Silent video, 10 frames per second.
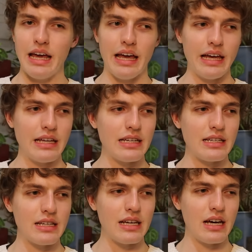
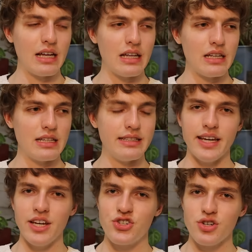and uh,
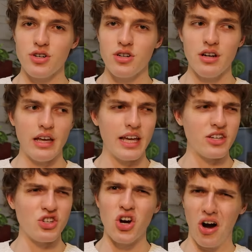nature
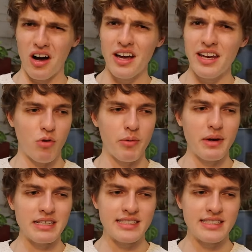and God. Probably my